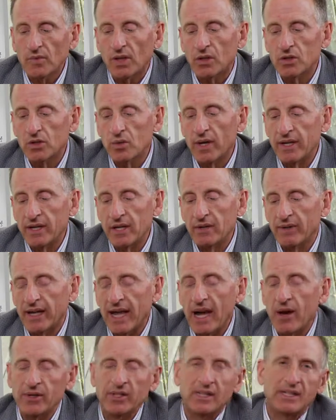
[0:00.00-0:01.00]
So I give
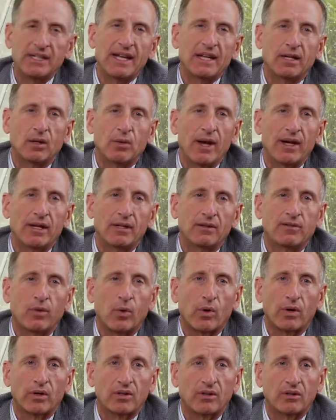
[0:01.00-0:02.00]
Accounting Today credit
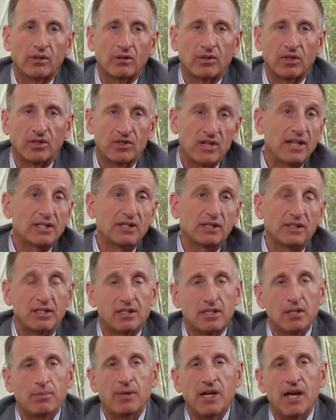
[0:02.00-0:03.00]
for suggesting to
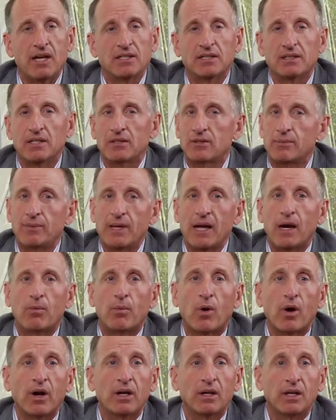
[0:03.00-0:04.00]
CPAs that they should be out
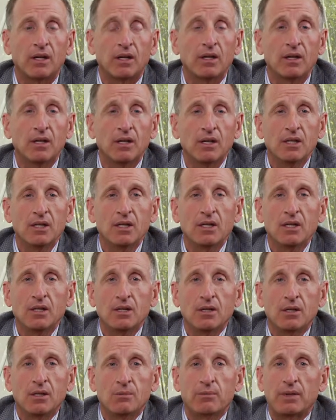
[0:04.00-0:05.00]
marketing,
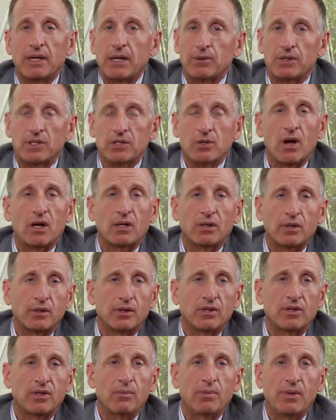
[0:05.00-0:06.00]
but I would strongly
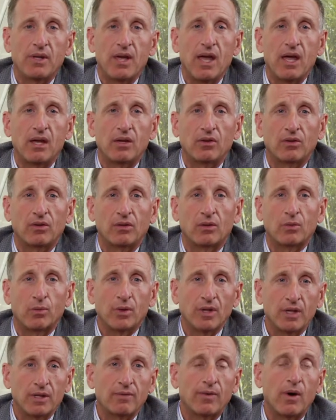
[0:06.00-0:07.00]
urge CPAs to
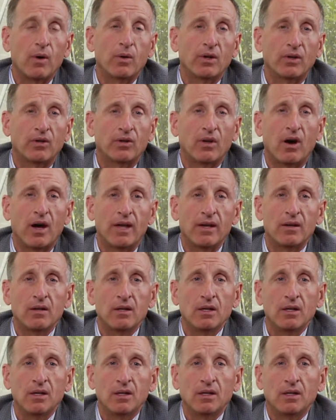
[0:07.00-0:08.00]
really focus on
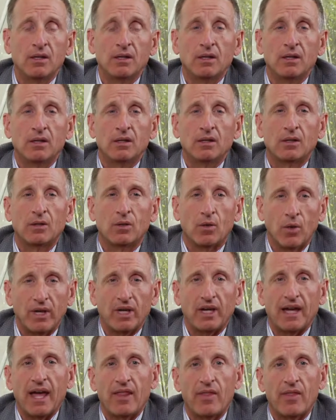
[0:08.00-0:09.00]

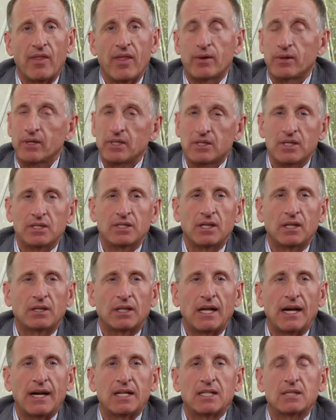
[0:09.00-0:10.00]
looking at their existing
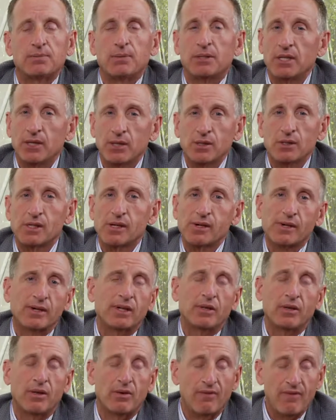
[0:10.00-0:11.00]
clients,
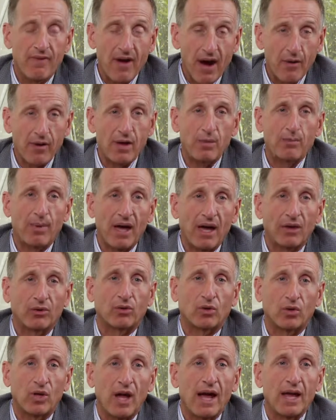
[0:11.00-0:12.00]
particularly their very
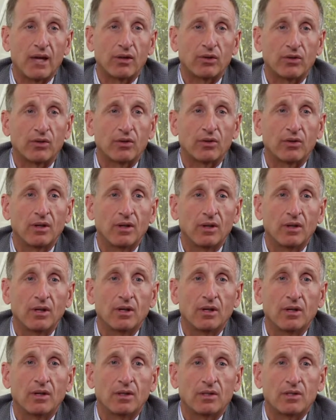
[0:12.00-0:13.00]
best clients,
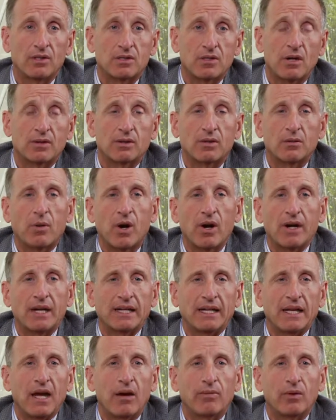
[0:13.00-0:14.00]
to start their
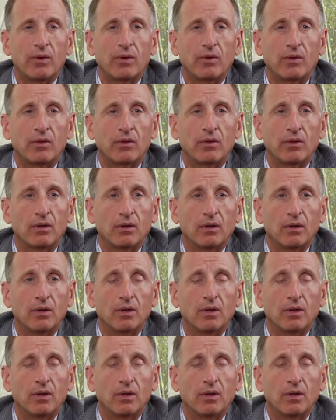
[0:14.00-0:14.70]
marketing efforts,